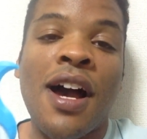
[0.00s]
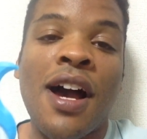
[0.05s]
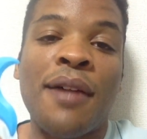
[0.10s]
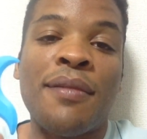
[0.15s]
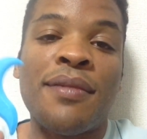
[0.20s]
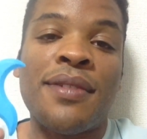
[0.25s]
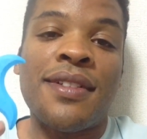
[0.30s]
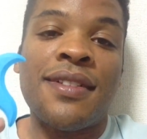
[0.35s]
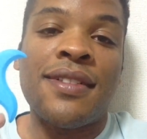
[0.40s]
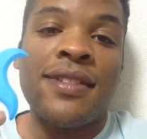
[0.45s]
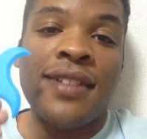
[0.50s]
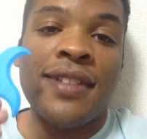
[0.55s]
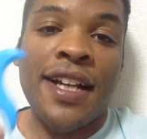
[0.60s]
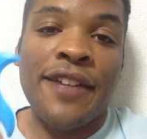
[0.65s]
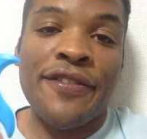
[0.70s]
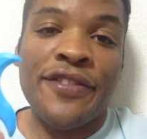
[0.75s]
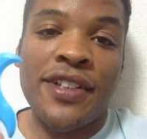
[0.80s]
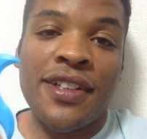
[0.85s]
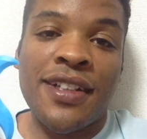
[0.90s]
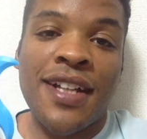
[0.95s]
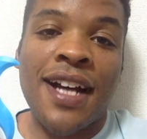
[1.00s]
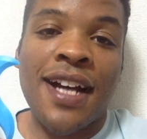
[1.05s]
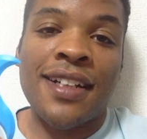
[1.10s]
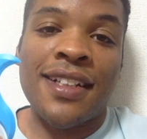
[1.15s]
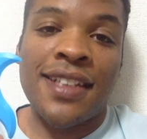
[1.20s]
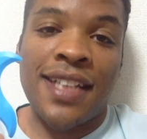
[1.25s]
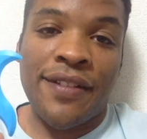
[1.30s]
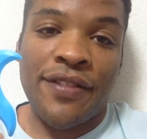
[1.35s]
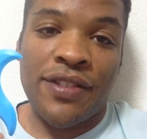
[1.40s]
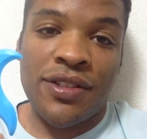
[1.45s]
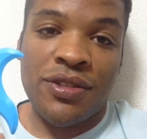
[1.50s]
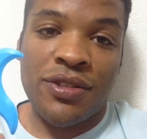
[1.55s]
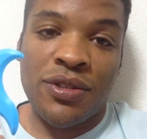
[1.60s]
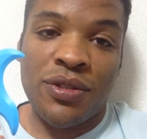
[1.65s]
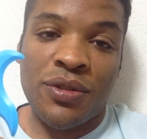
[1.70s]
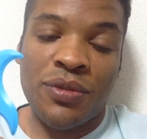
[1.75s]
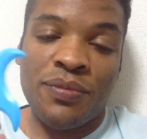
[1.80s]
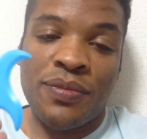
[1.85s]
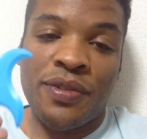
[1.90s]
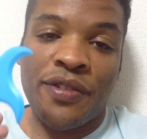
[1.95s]
I'm definitely not going to give it to
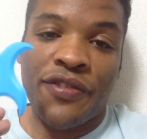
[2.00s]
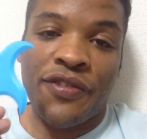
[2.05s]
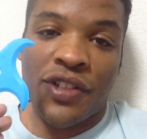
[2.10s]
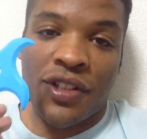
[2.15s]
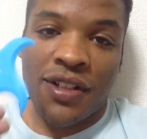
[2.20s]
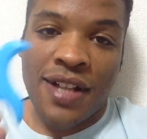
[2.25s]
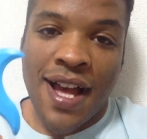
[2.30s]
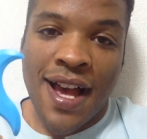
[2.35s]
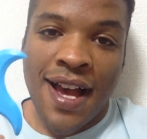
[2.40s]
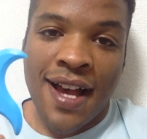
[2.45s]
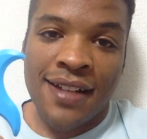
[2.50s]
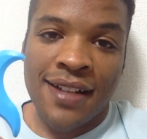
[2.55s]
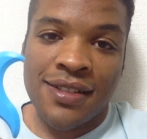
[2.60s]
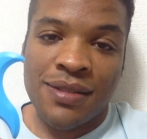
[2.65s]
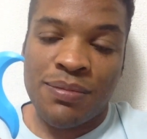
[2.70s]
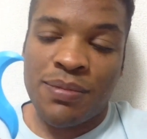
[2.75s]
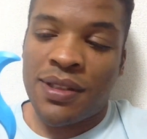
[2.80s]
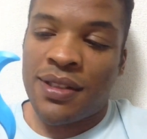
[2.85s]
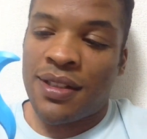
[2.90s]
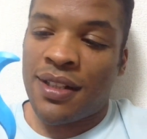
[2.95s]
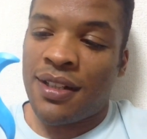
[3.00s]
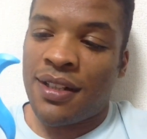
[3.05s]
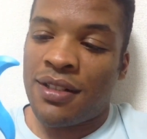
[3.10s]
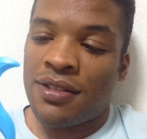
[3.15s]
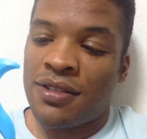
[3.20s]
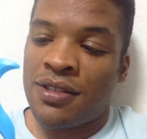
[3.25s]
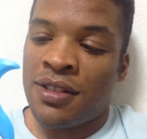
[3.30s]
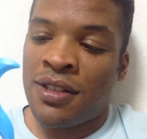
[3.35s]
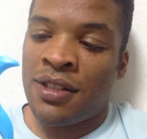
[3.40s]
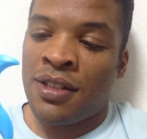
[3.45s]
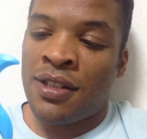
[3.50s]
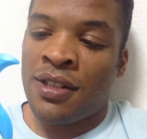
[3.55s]
them for class because